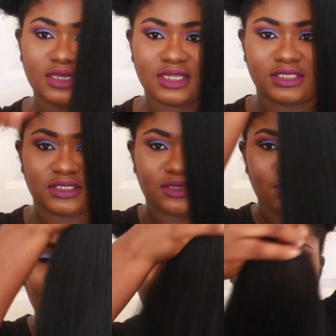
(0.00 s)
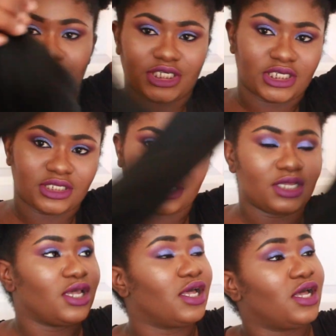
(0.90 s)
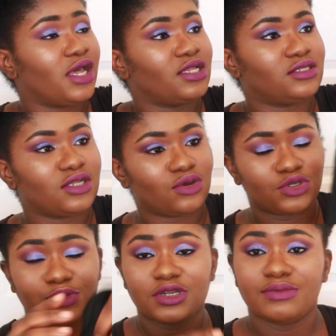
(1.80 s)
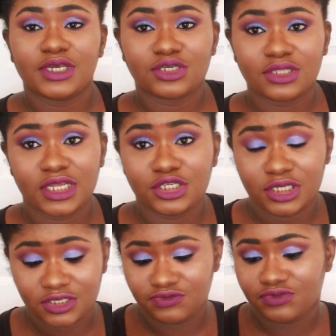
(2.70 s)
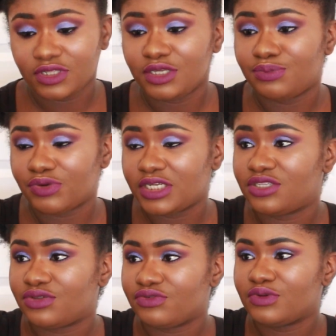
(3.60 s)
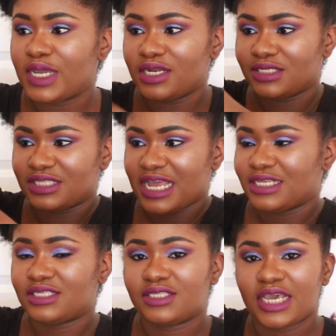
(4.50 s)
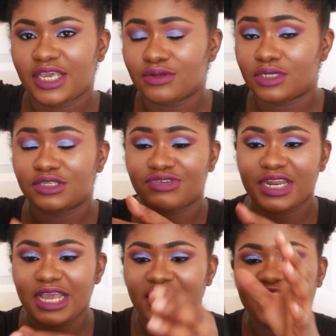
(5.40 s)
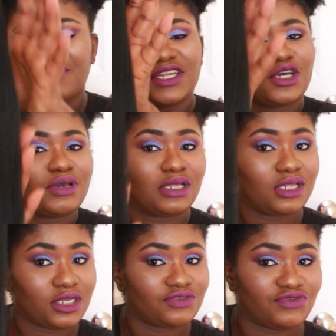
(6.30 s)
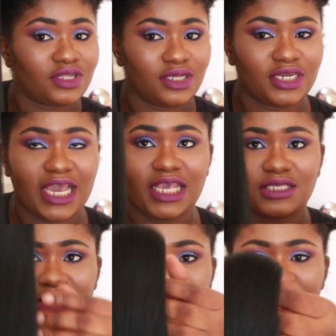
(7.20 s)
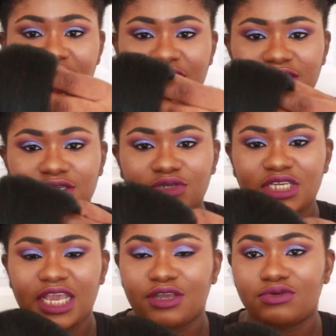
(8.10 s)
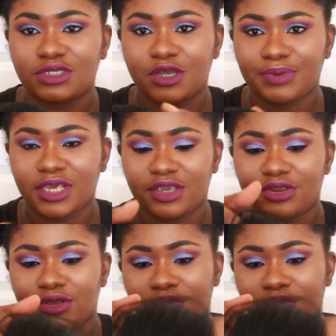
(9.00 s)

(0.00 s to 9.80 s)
it's gorgeous. So you want to make sure that it's really brushed through and it's not tangled, because right now, even though it looks really nice, it's still tangled up here.